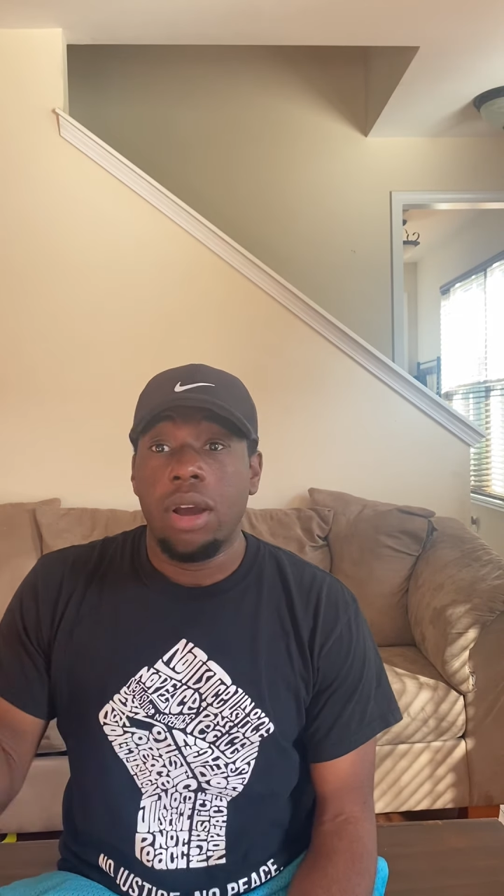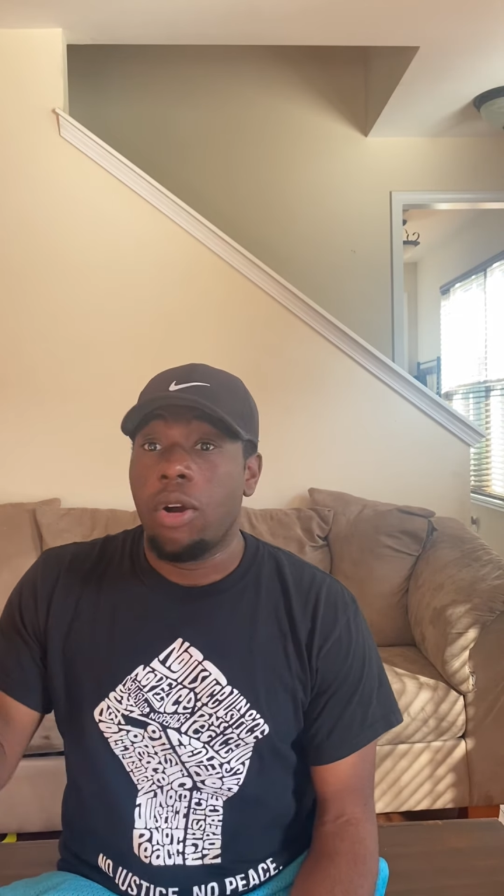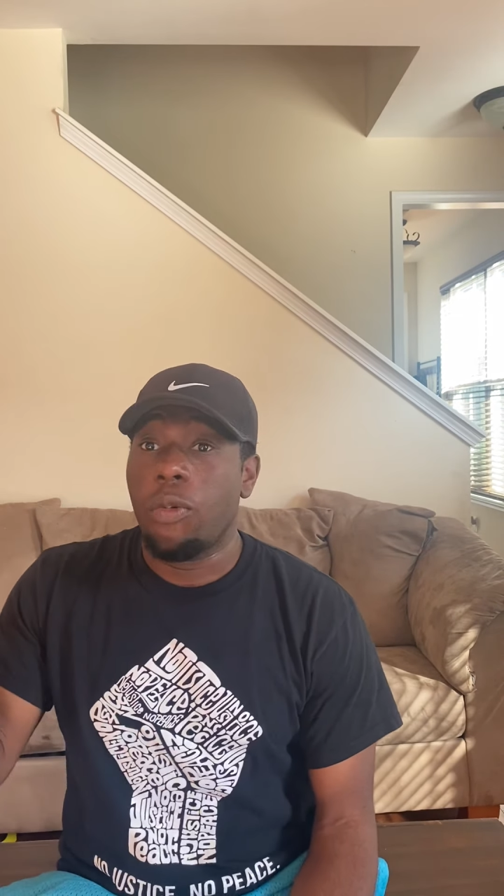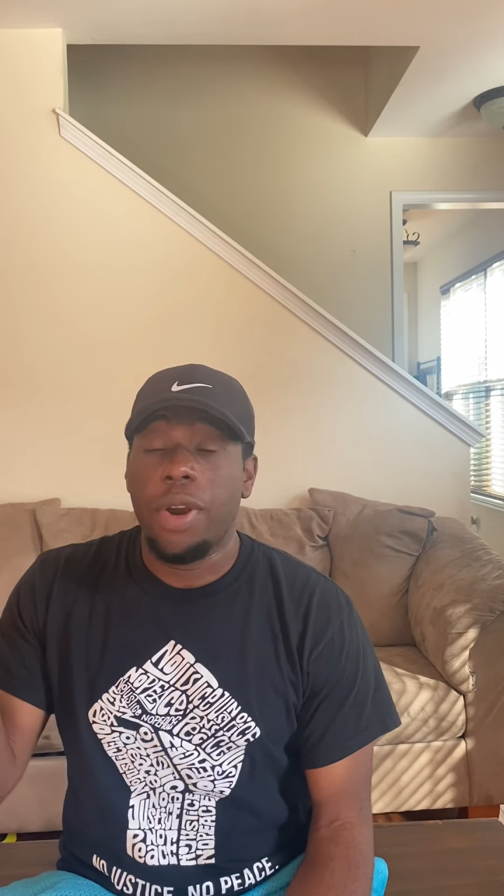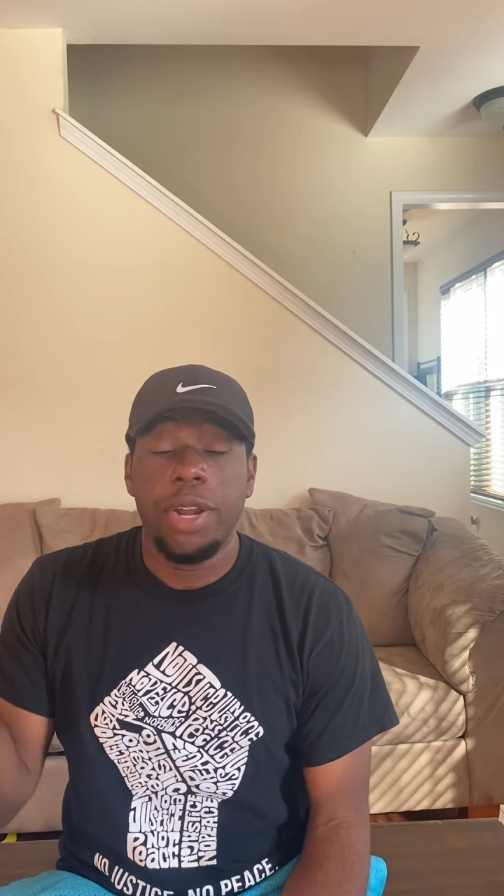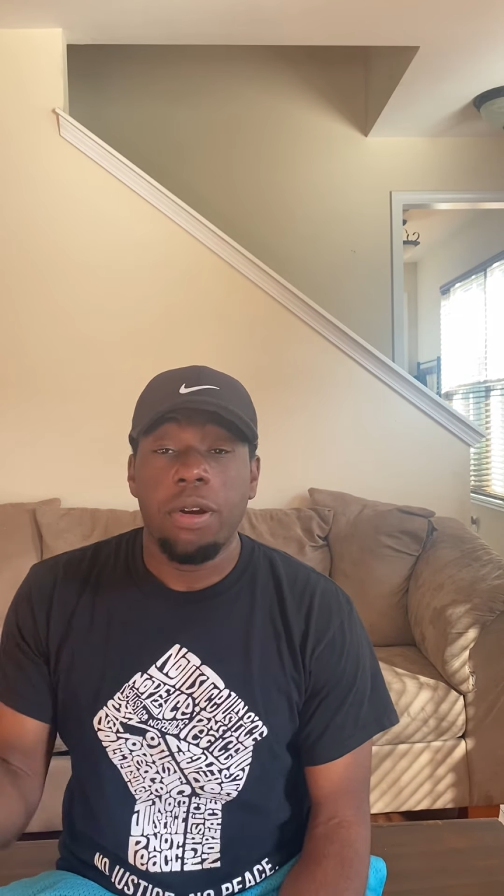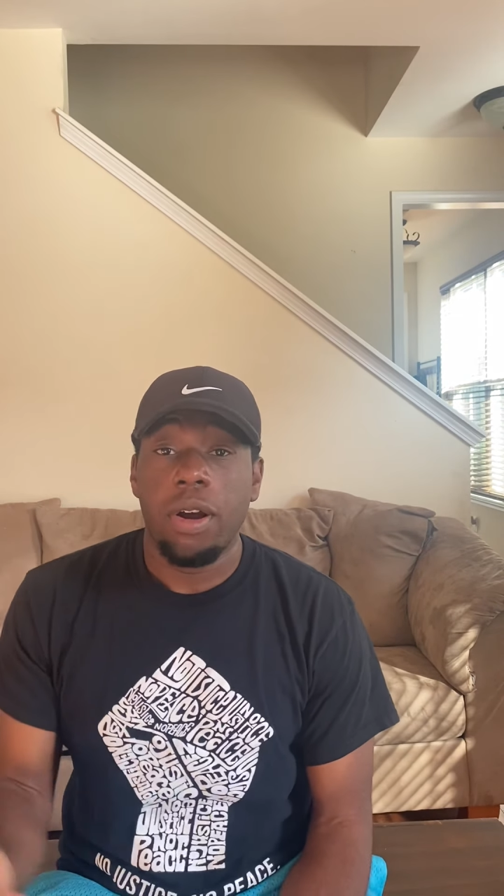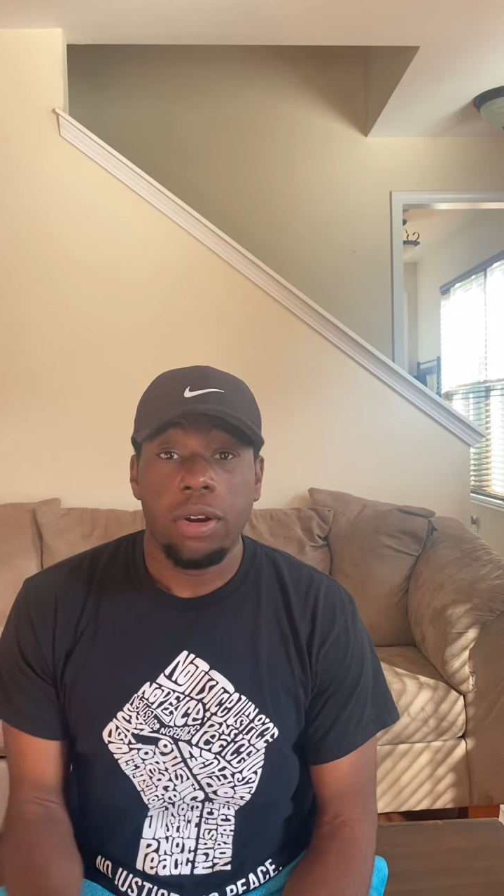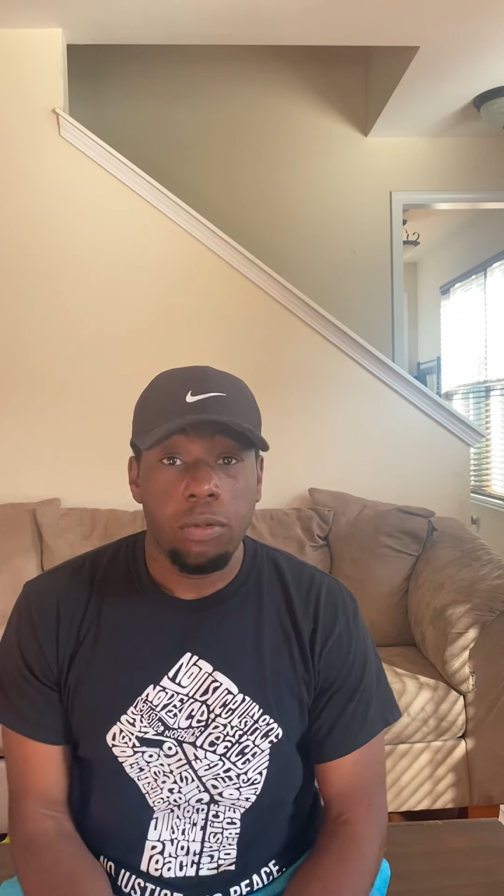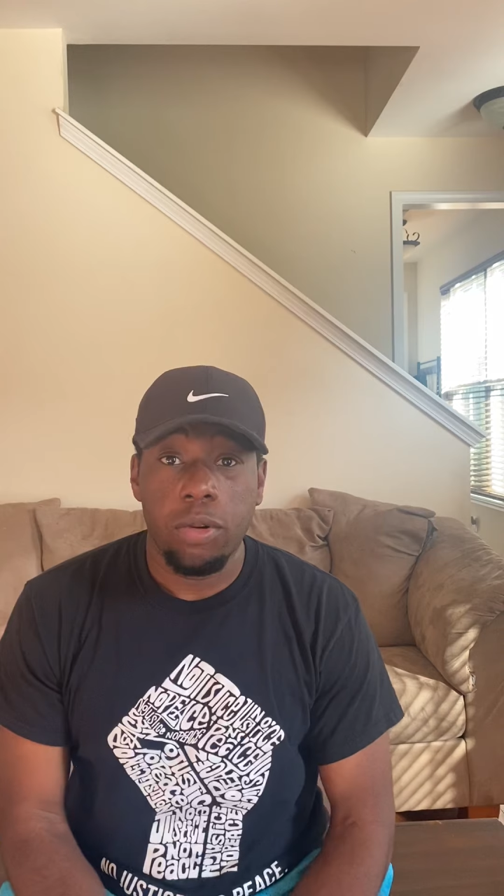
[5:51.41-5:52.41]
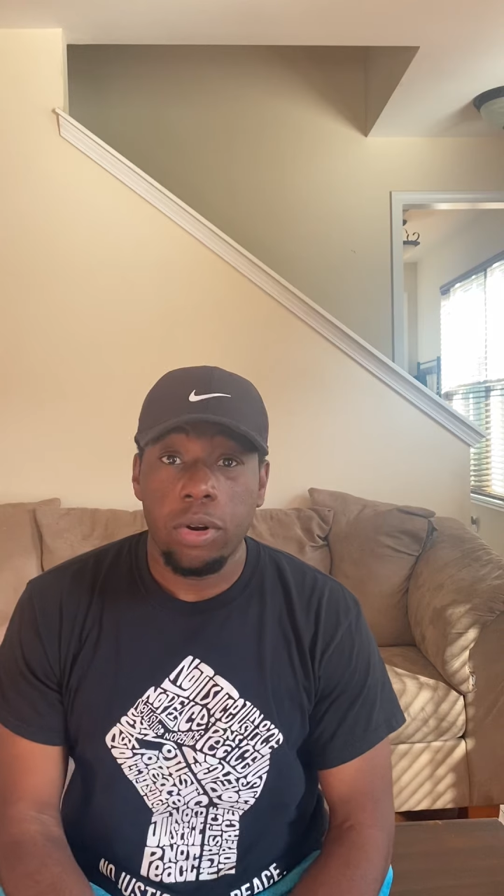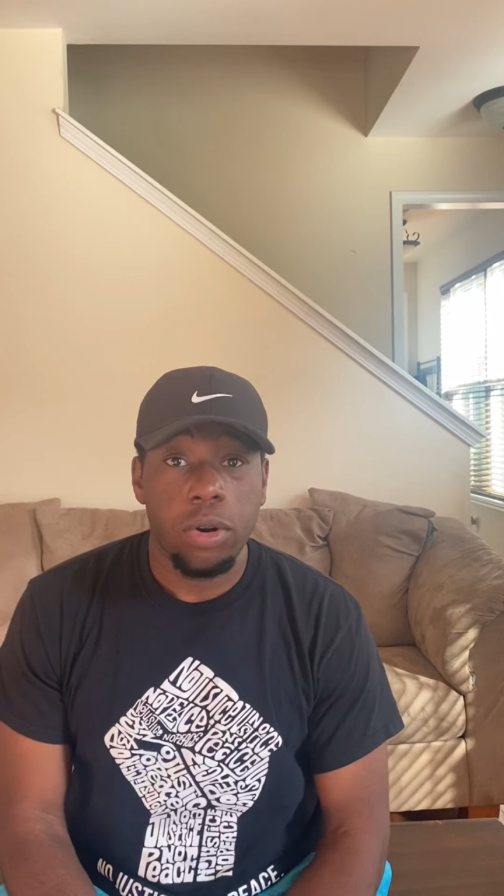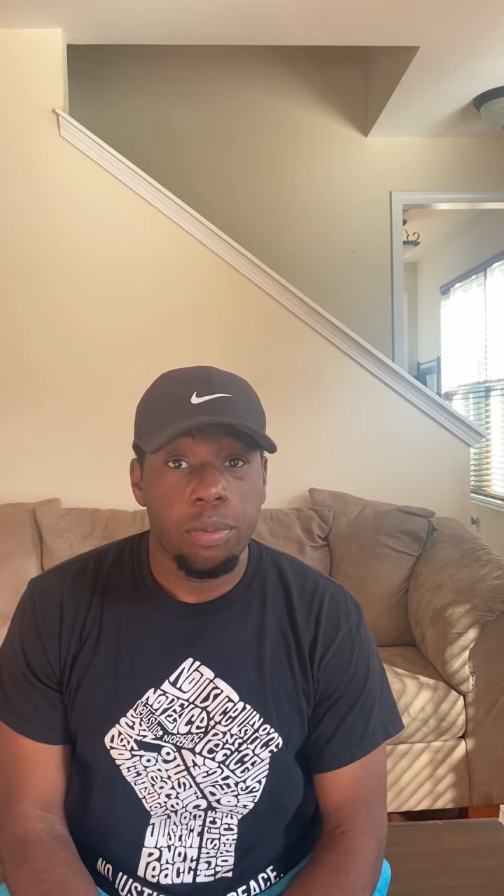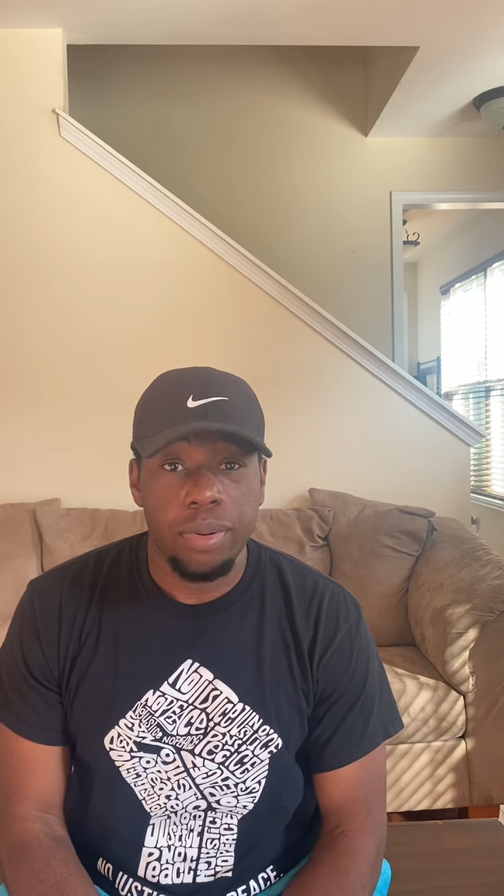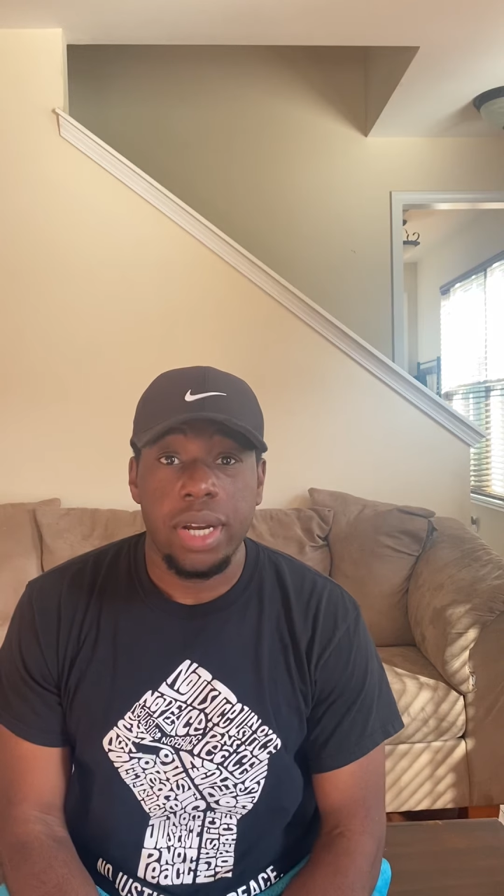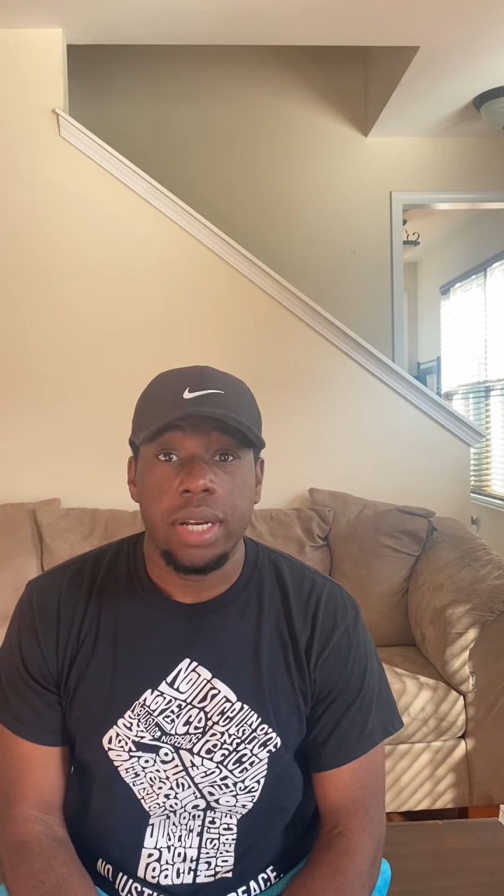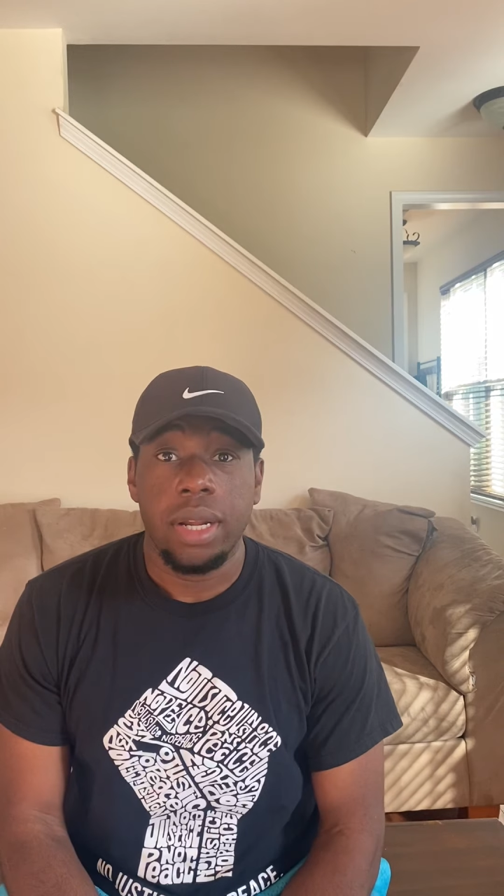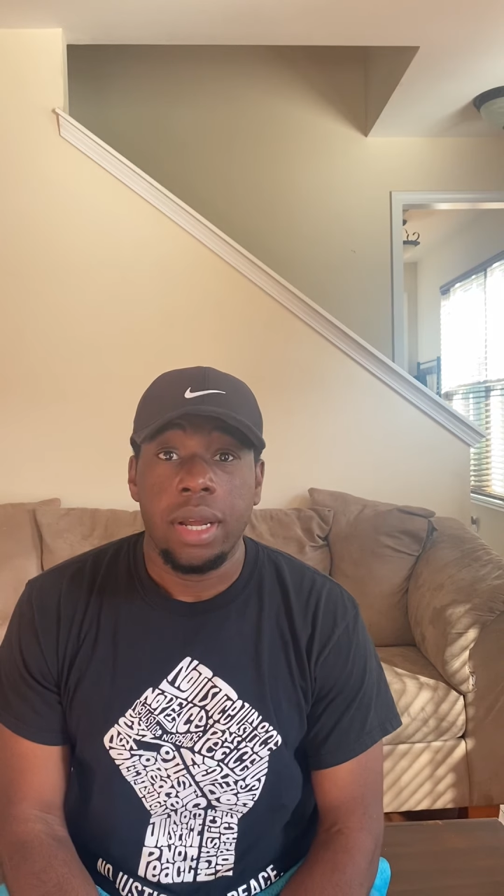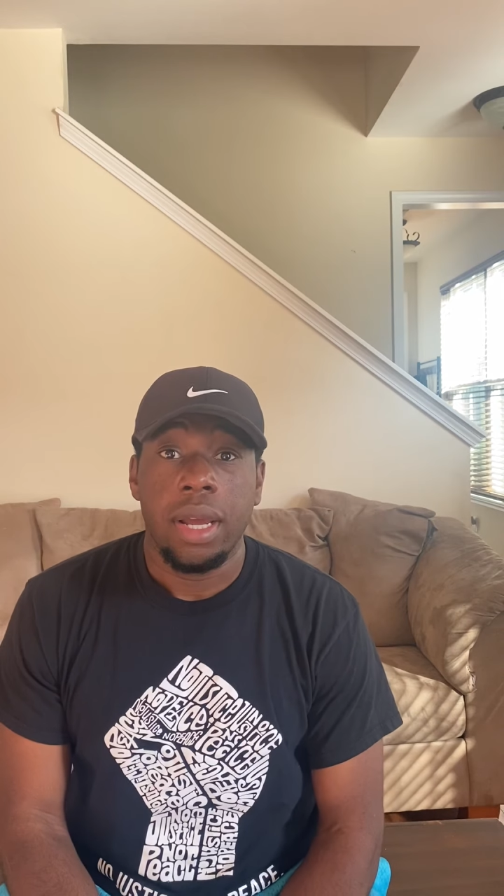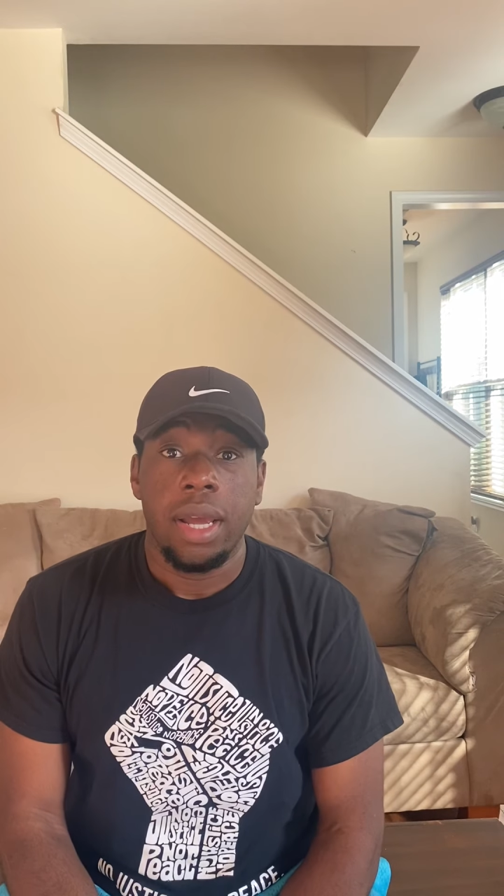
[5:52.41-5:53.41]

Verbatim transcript: or where you are in the world, but